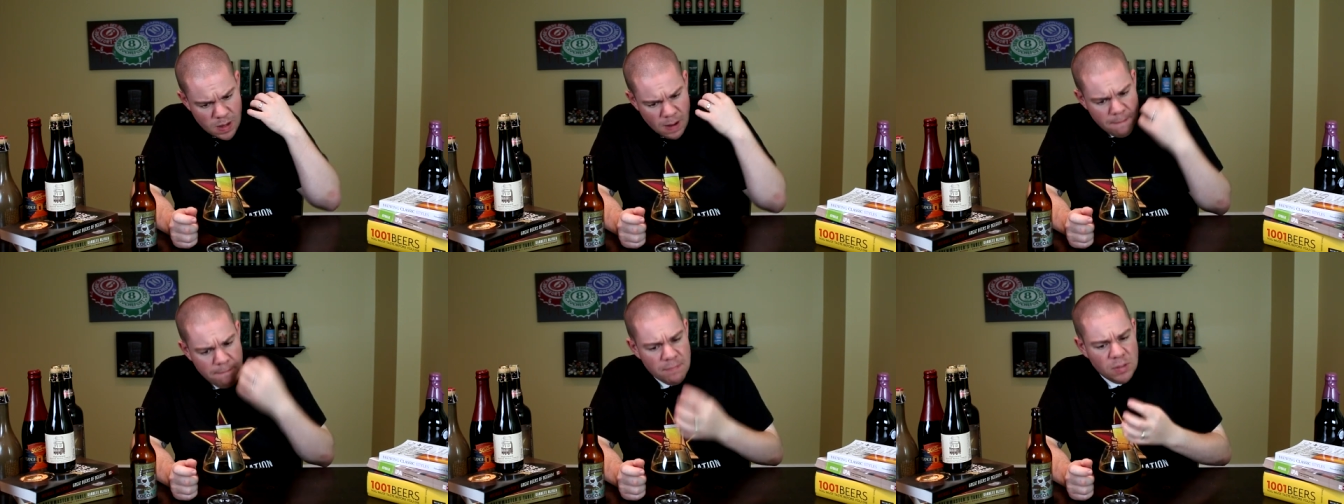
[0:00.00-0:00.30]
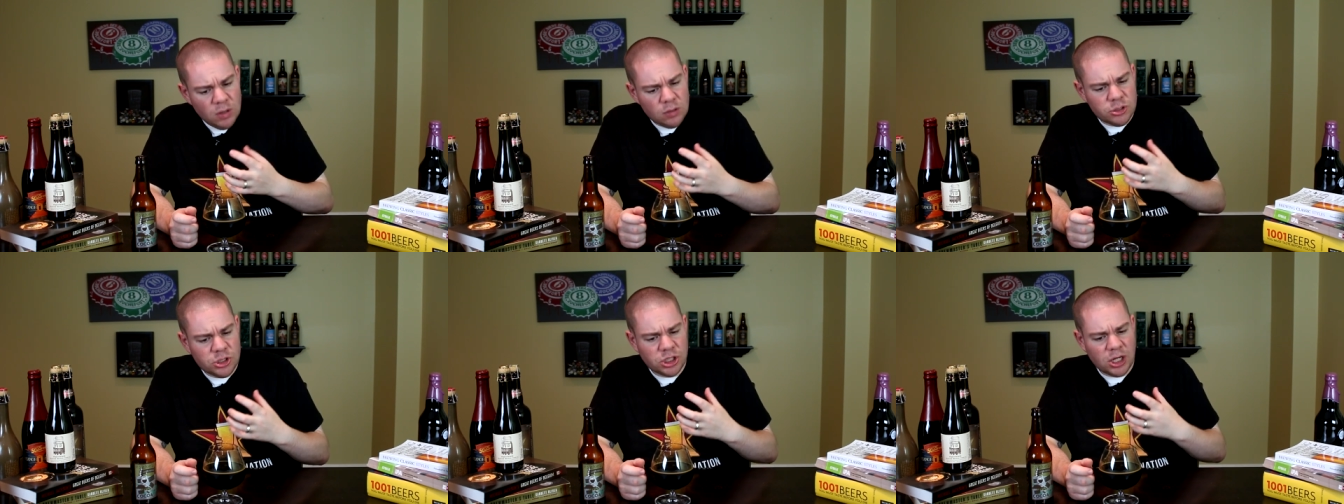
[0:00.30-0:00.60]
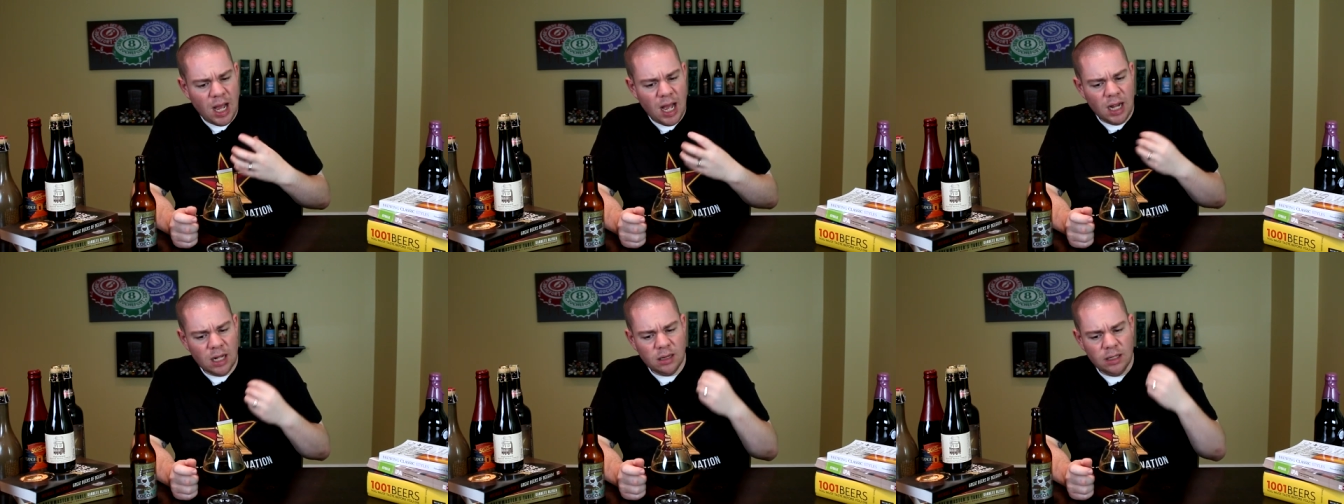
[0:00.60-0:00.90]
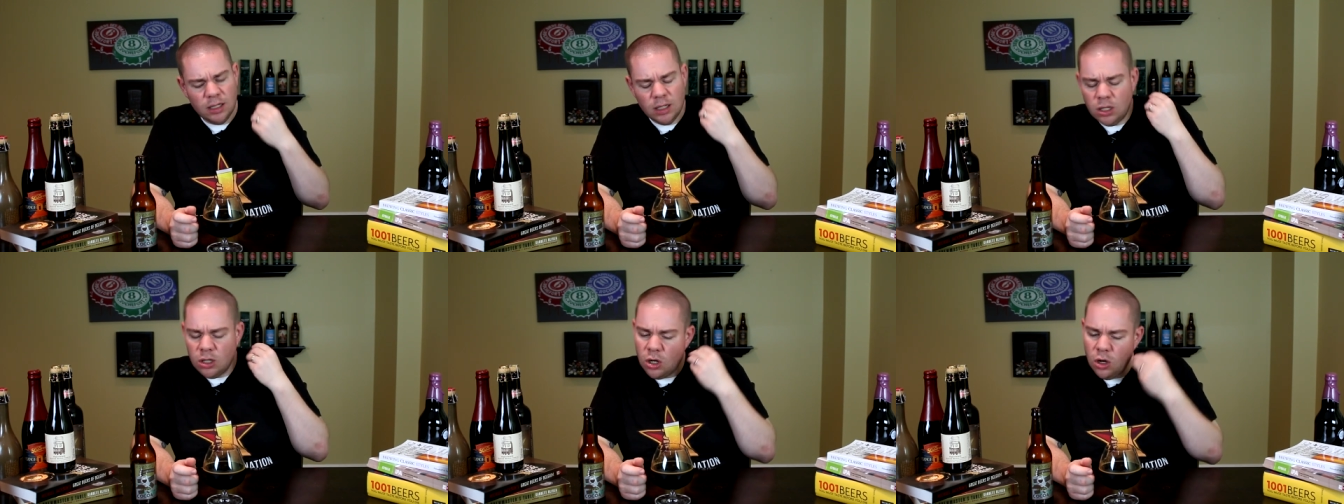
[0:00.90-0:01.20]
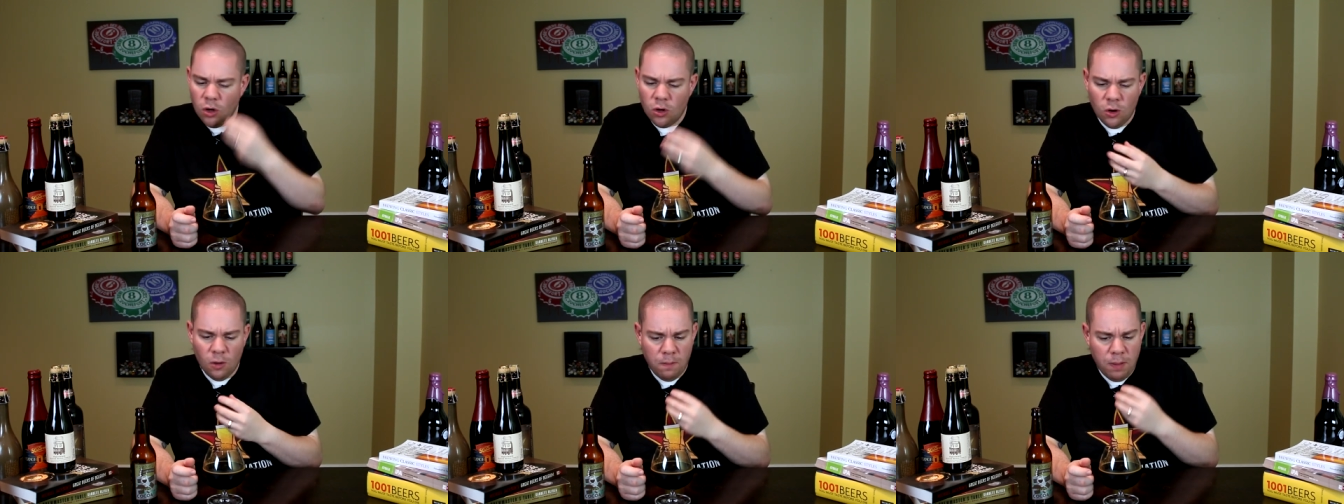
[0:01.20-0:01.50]
milk chocolate,
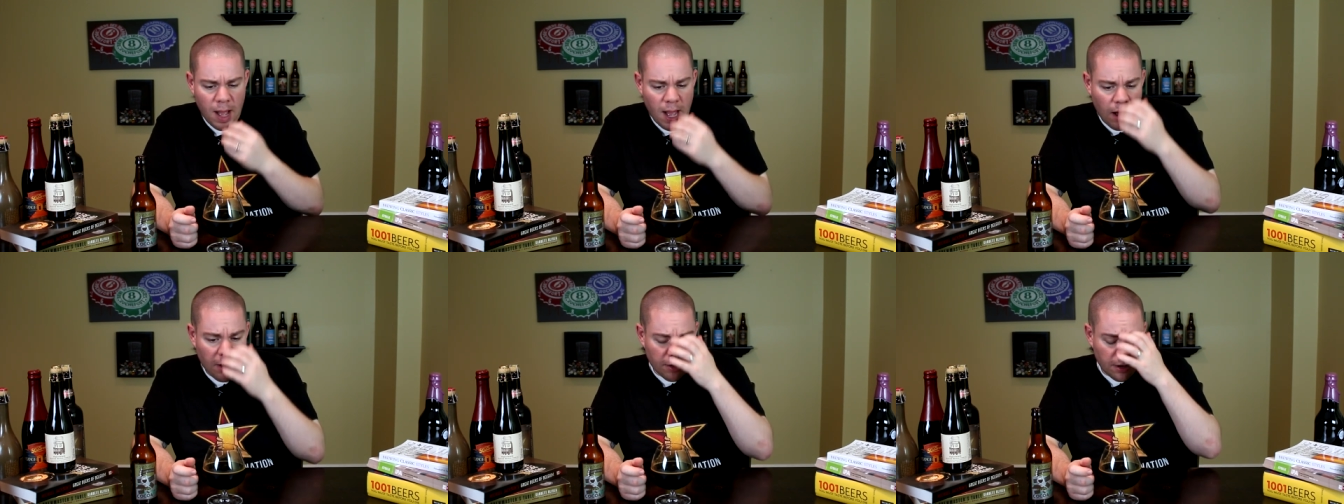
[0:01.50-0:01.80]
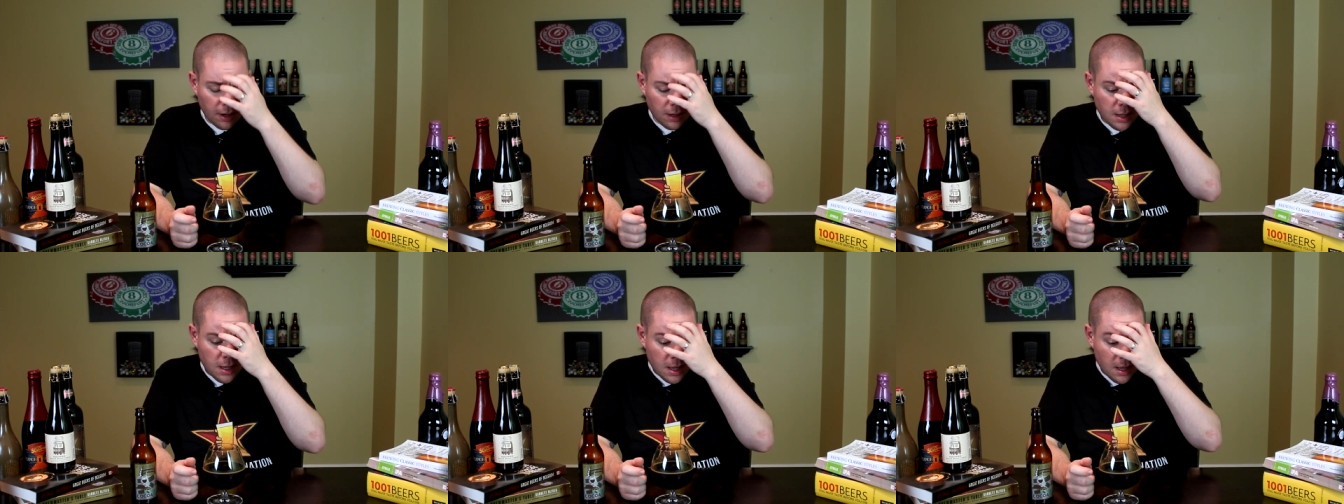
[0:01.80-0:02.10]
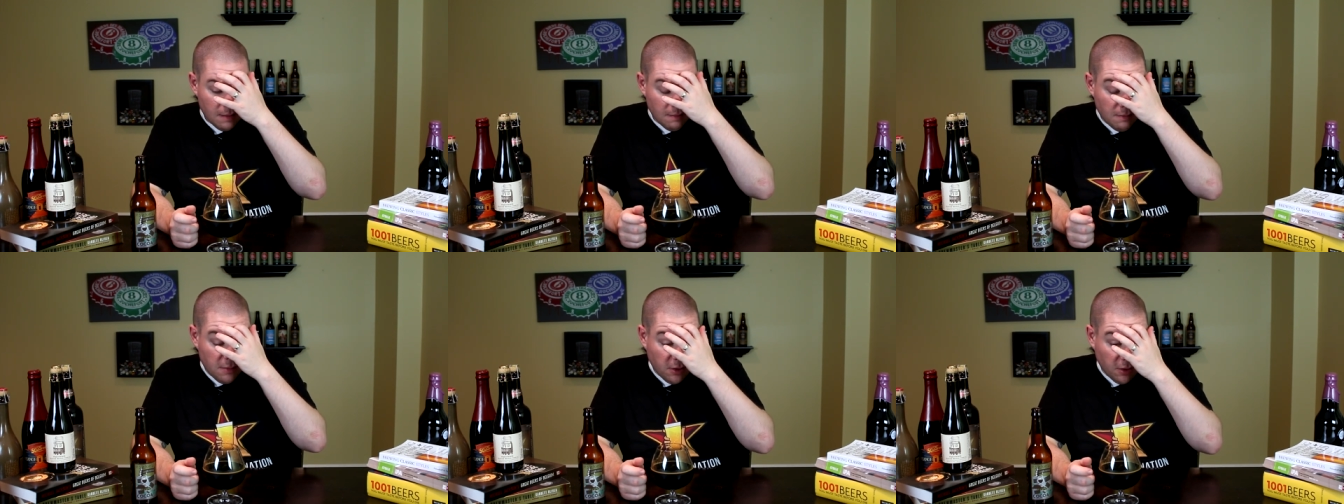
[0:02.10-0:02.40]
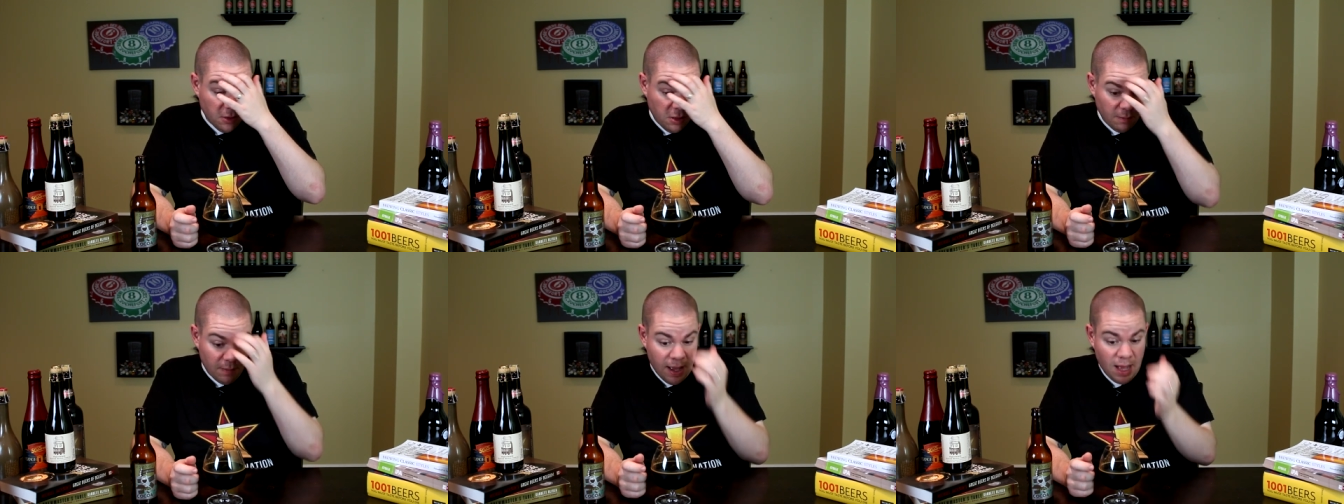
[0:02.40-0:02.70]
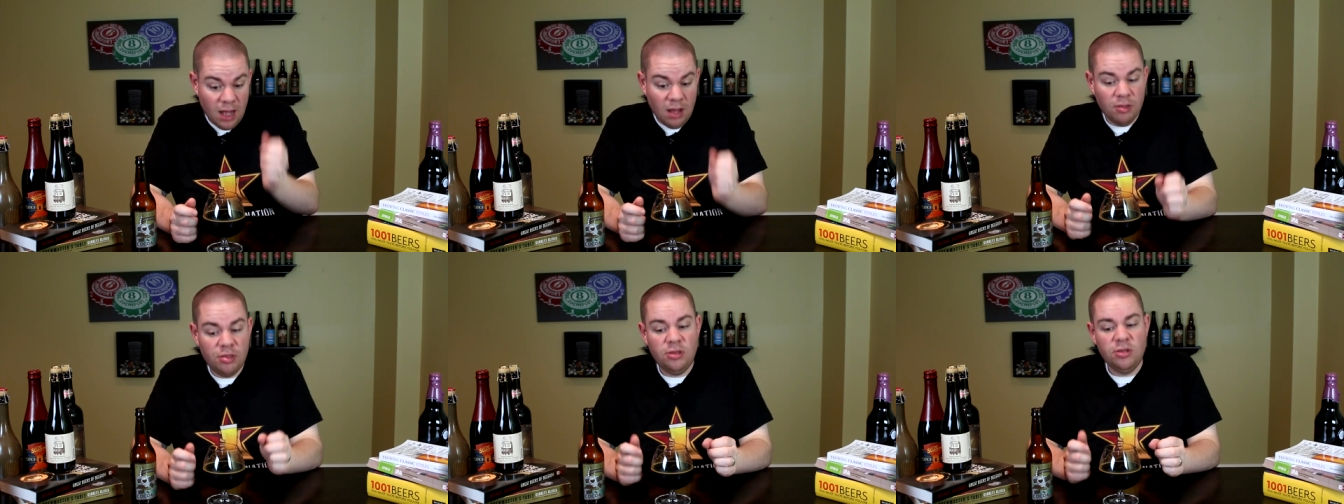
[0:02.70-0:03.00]
cocoa powder, middle of the
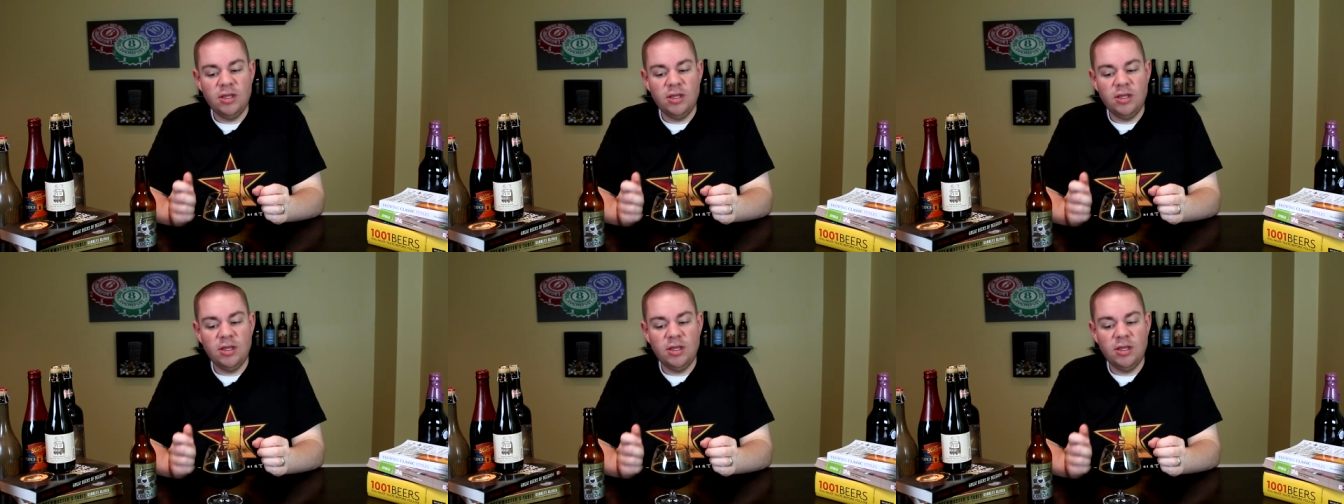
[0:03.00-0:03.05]
mouth.